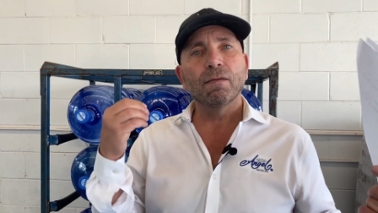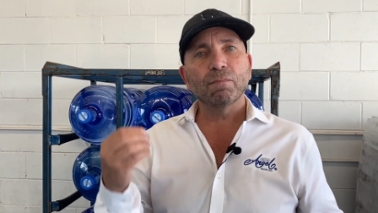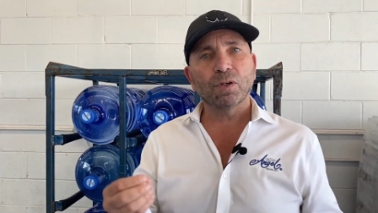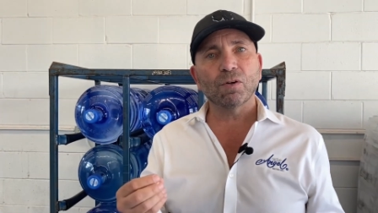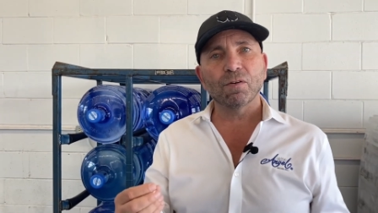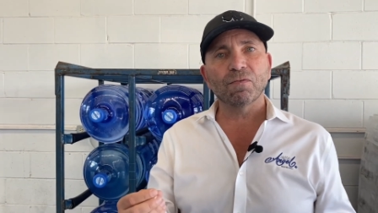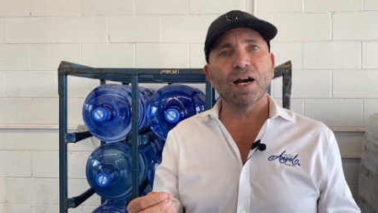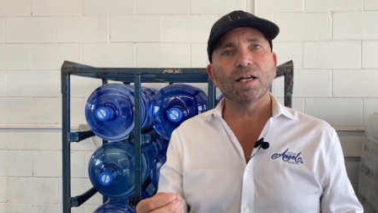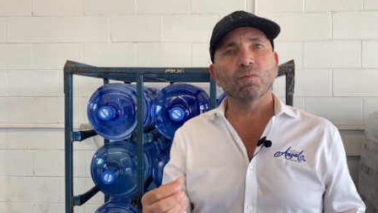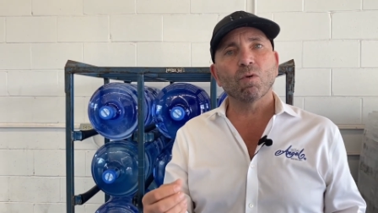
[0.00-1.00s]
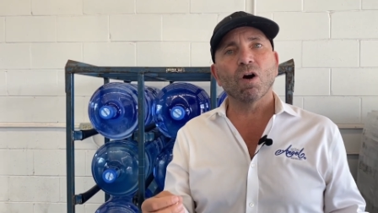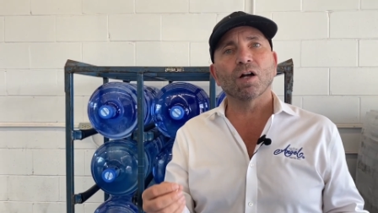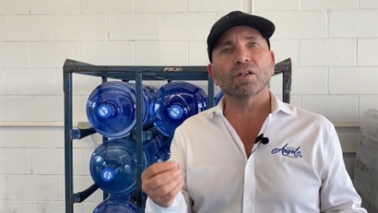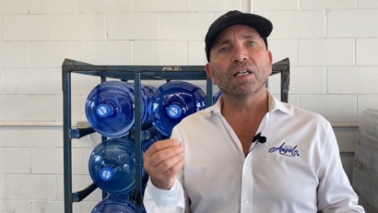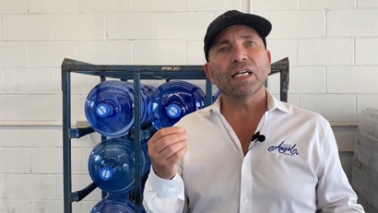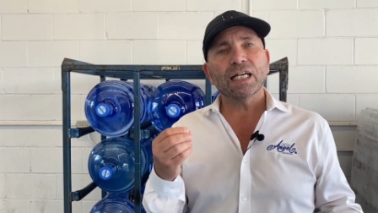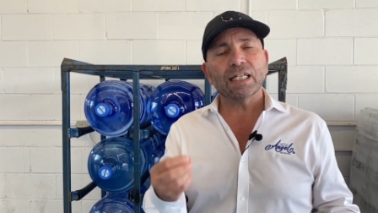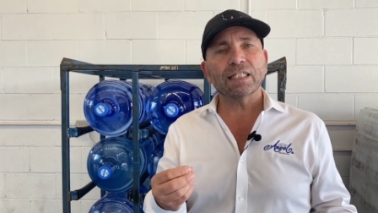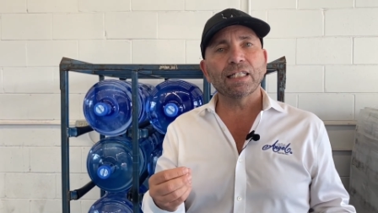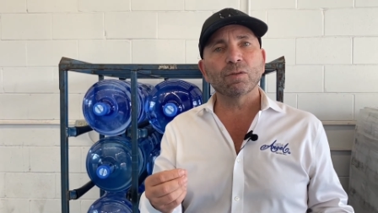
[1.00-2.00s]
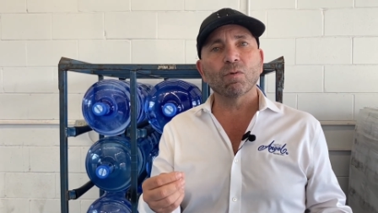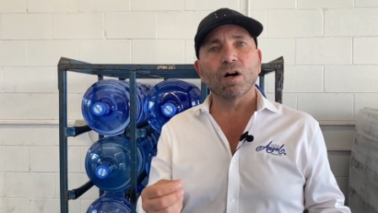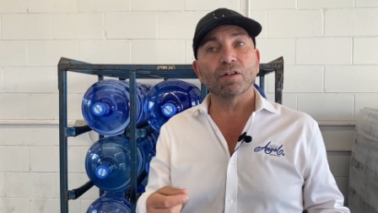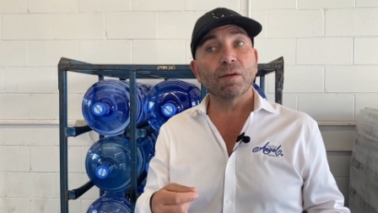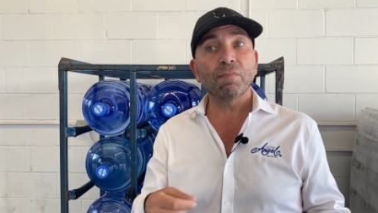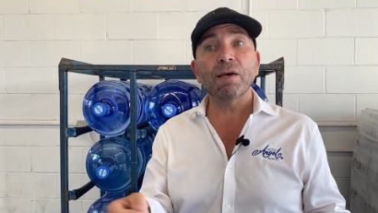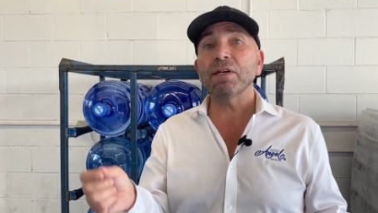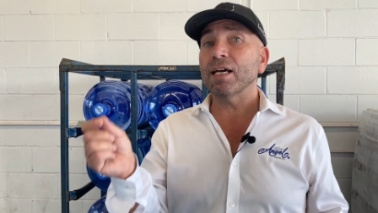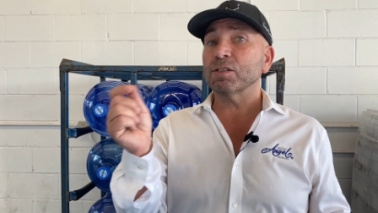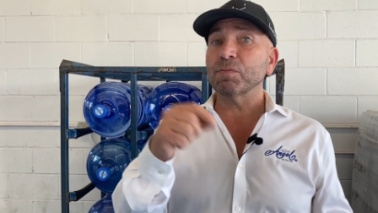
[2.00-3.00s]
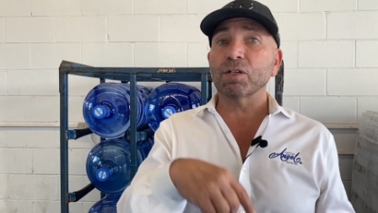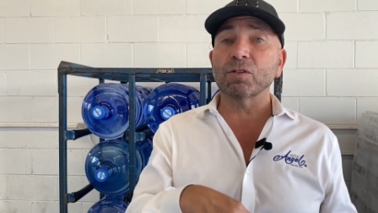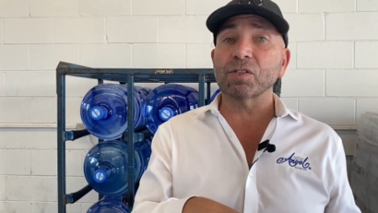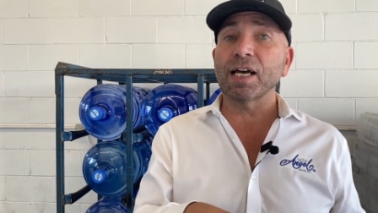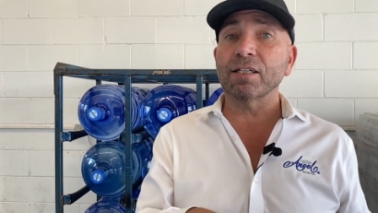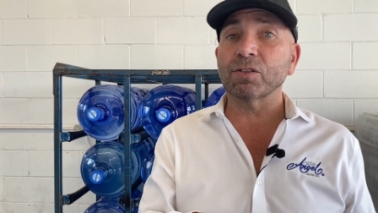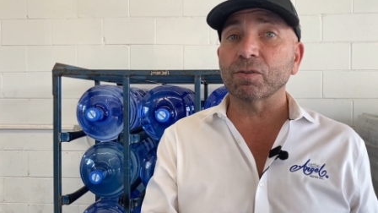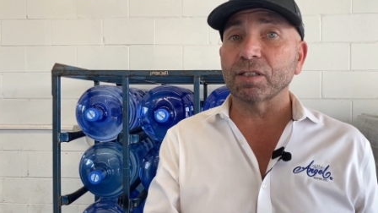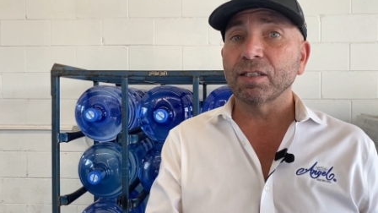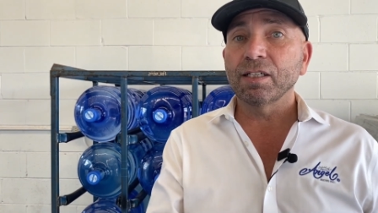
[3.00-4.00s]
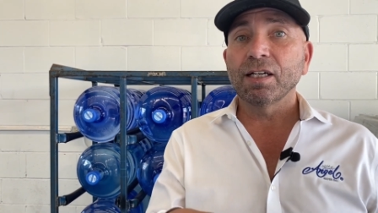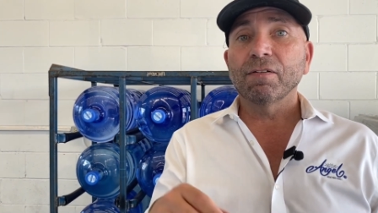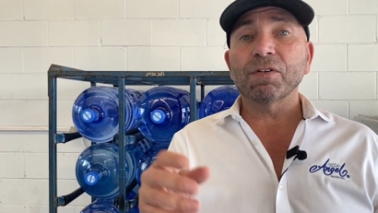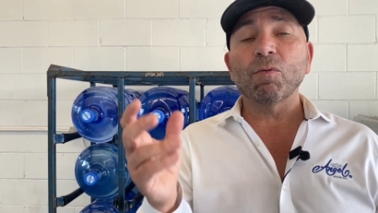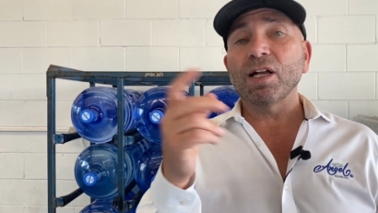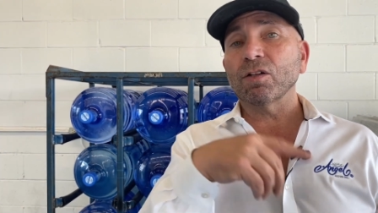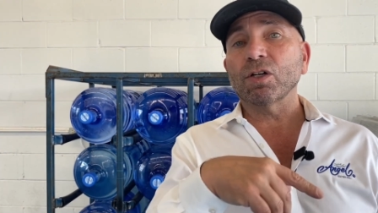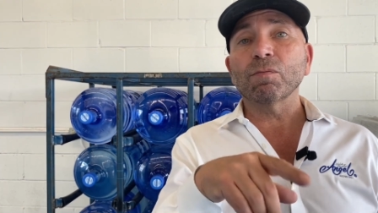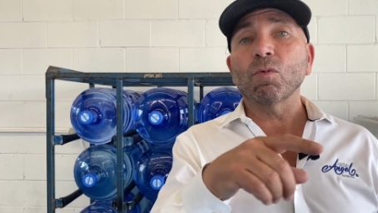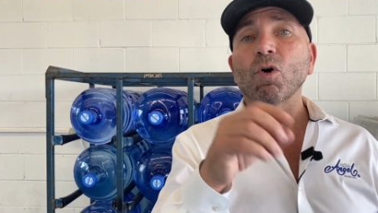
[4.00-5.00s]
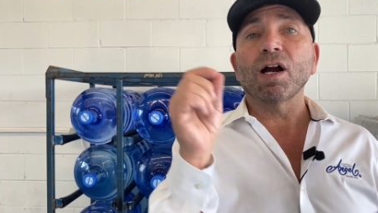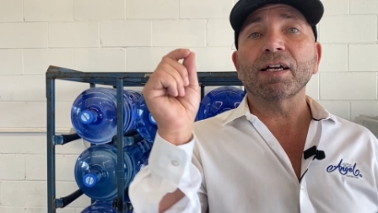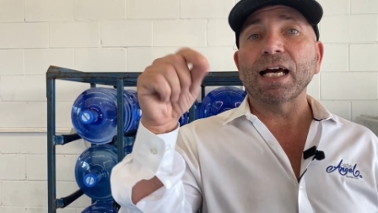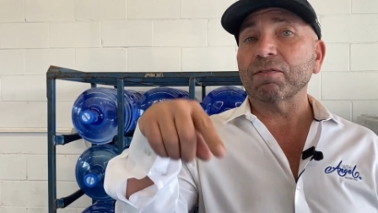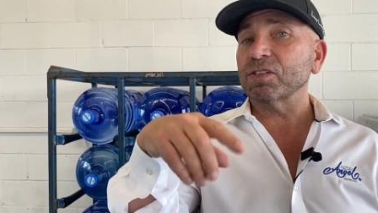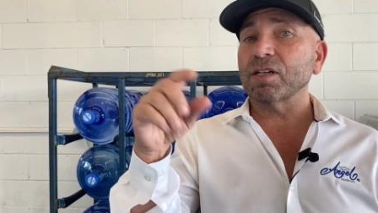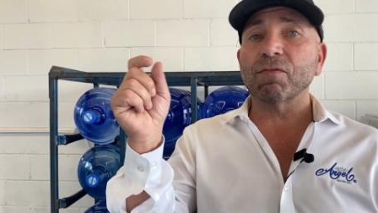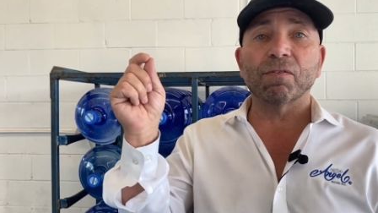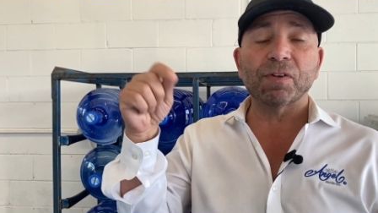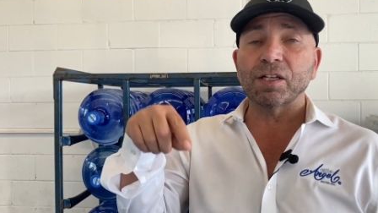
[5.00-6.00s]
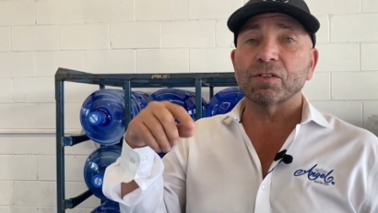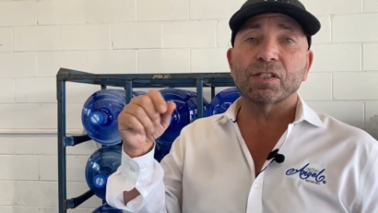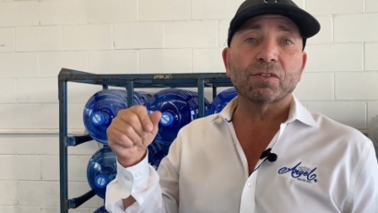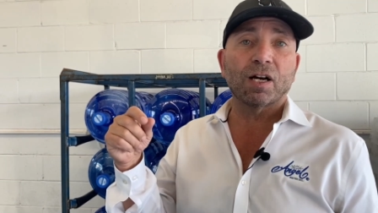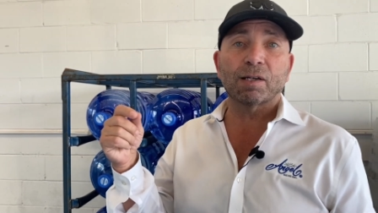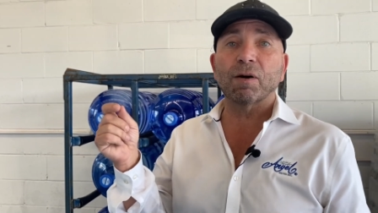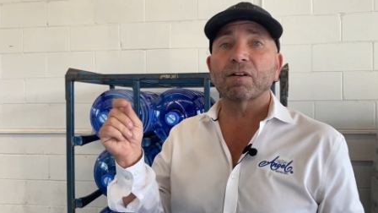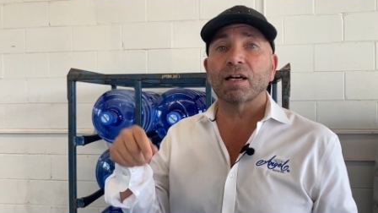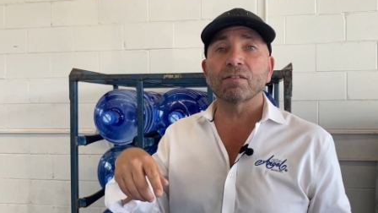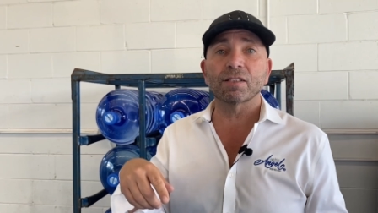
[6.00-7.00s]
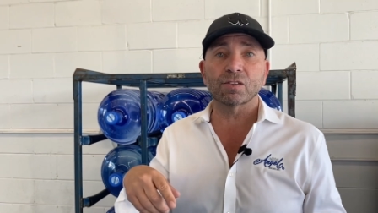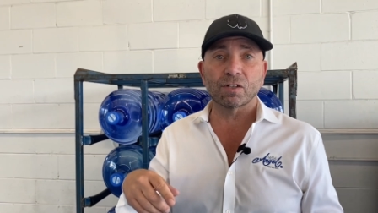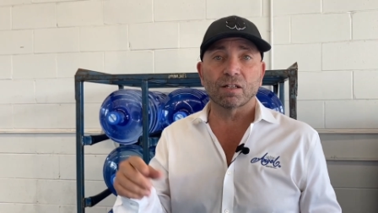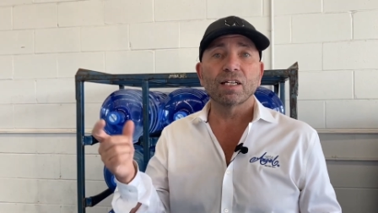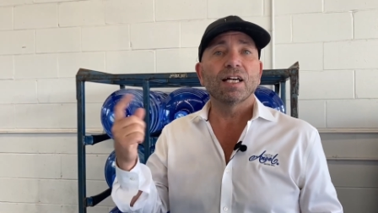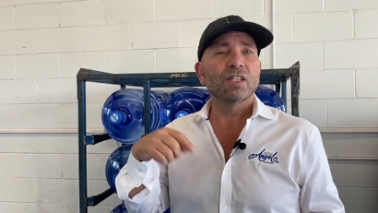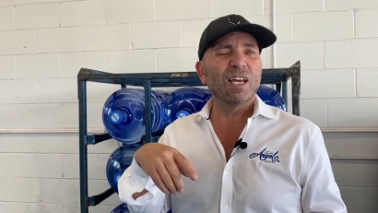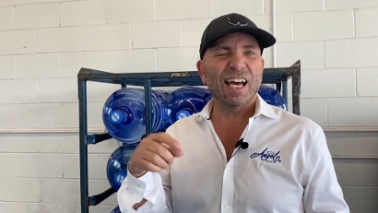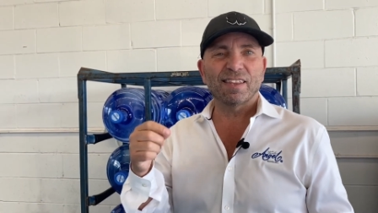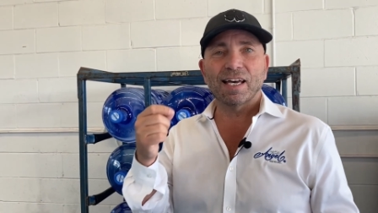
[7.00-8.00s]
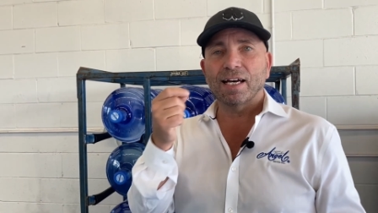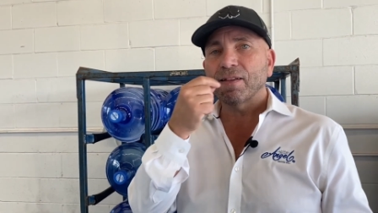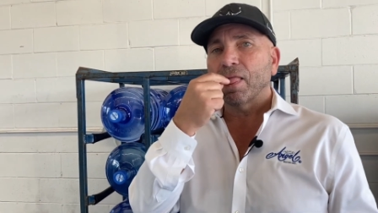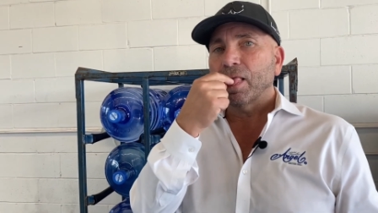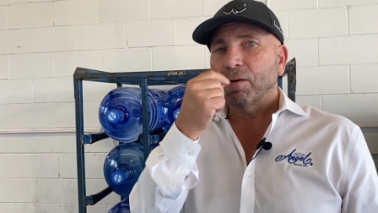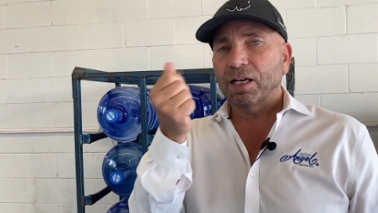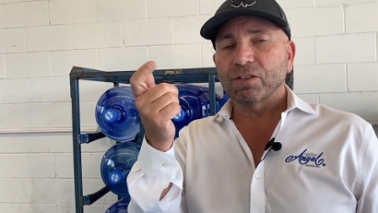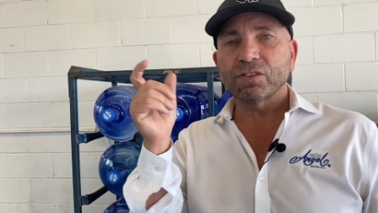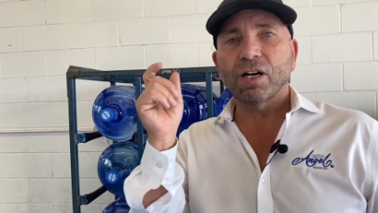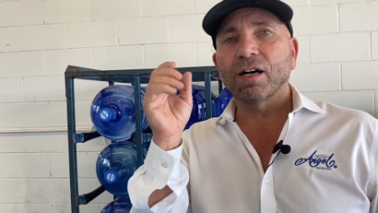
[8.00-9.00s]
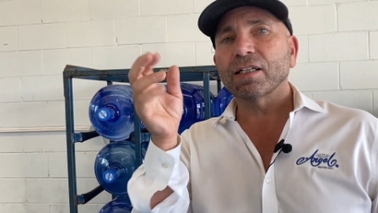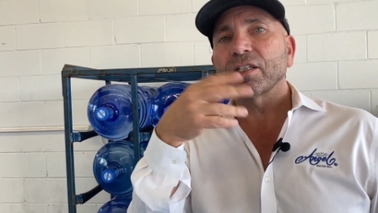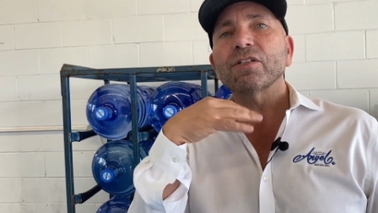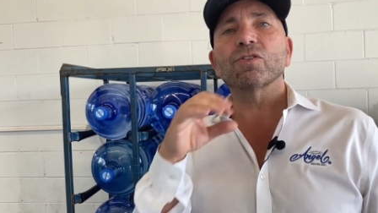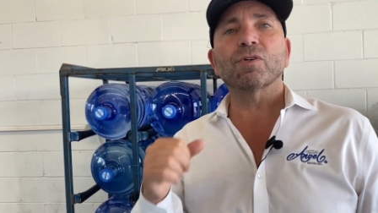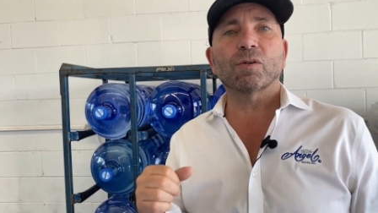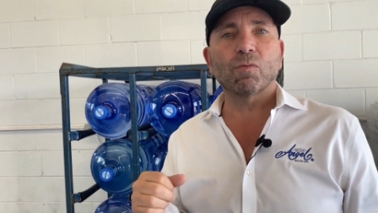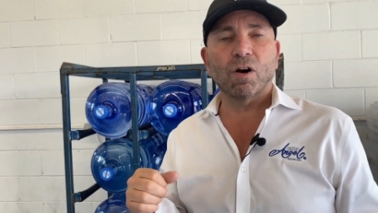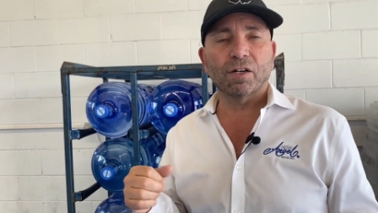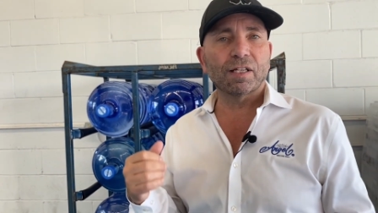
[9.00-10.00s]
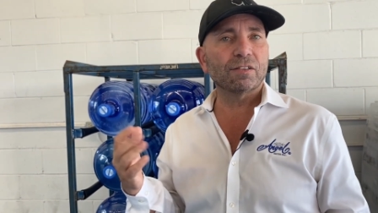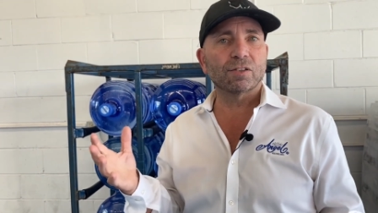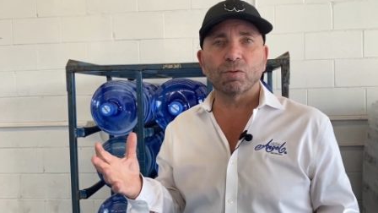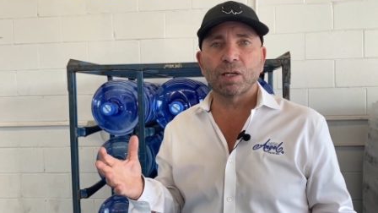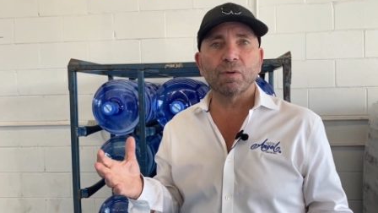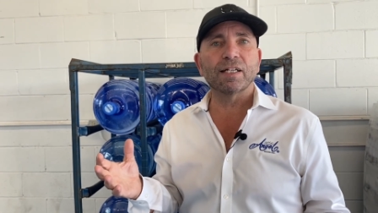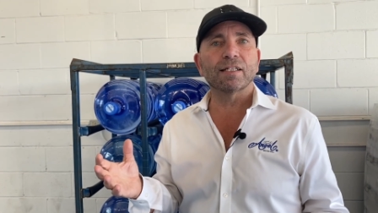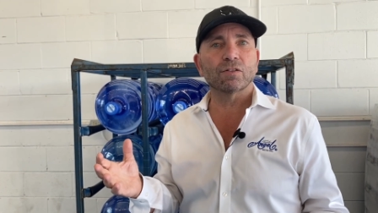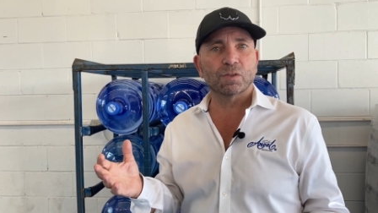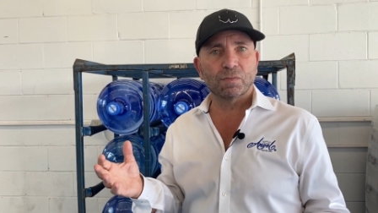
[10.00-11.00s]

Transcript: purified water, clean water that maybe has minerals added to it. If you want to learn more, I've got several videos that talk about Celtic salt. You add that on your tongue and then you drink water. That's a great way to get those